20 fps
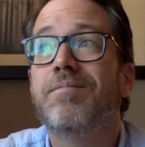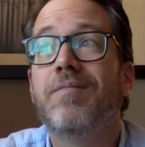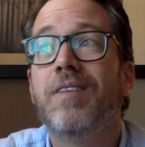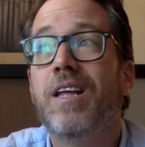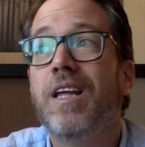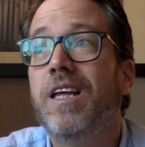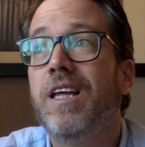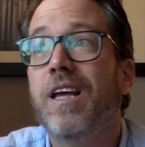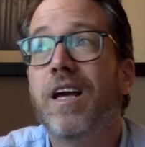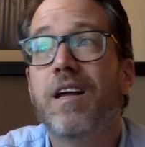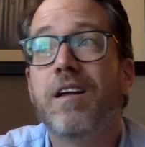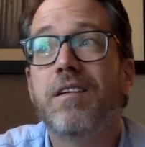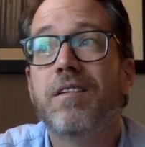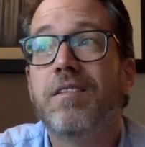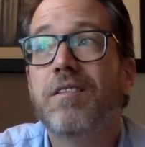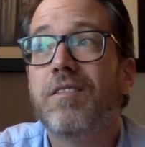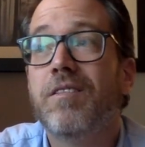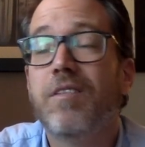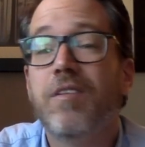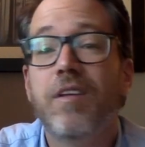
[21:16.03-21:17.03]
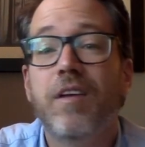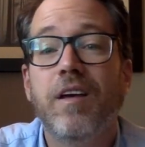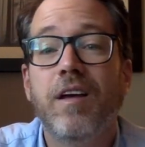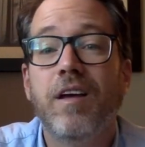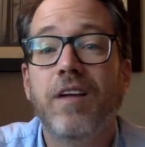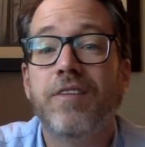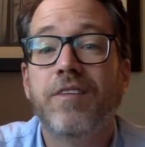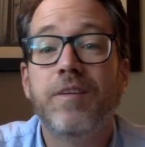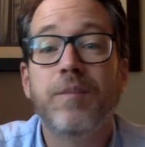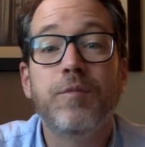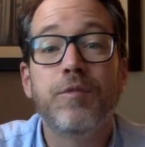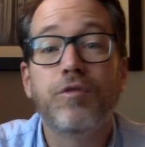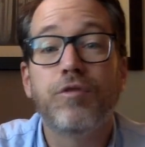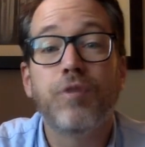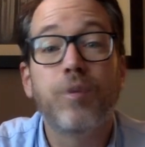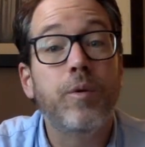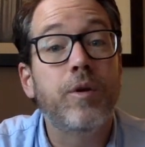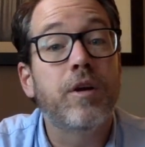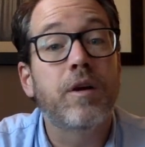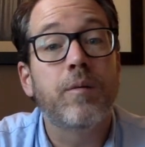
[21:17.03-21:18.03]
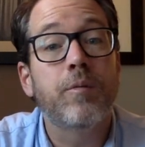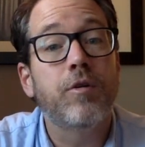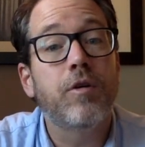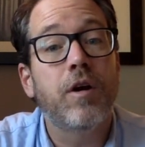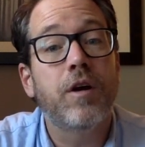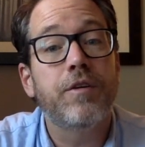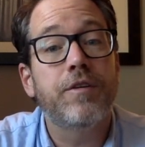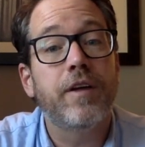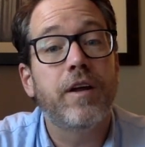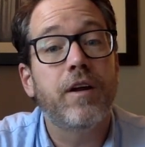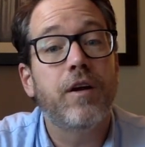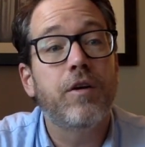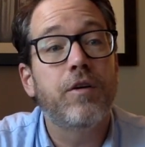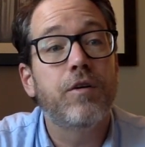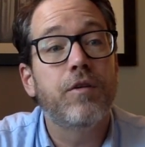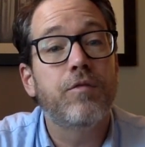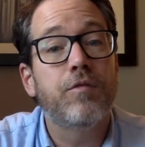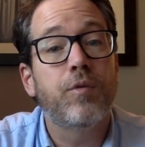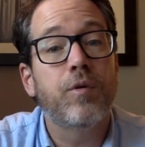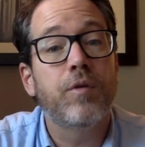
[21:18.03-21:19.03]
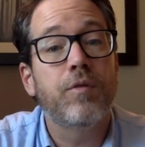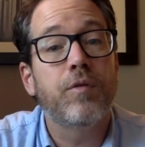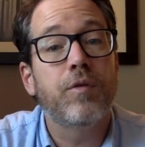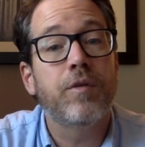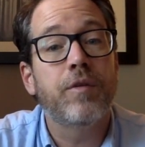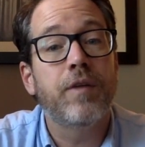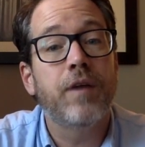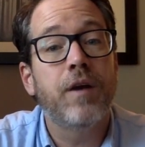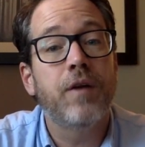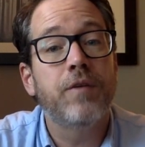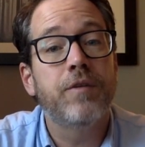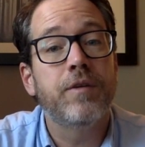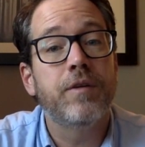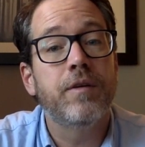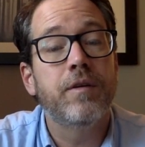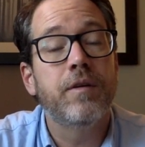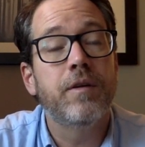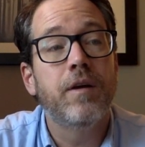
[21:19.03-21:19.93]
yet it seems as though when you come across that 144,000,